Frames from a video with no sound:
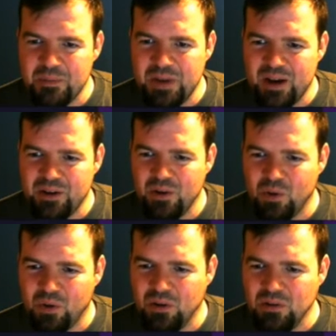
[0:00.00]
down the
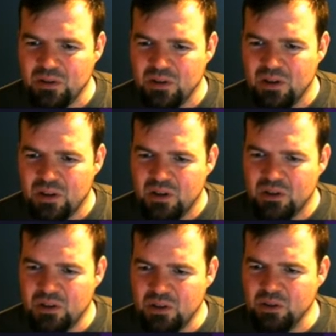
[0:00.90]
hole.
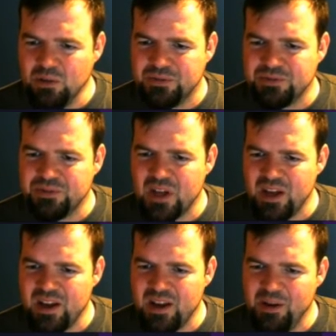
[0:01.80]
Oof!
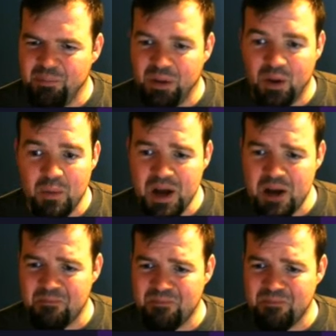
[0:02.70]
And blow him up!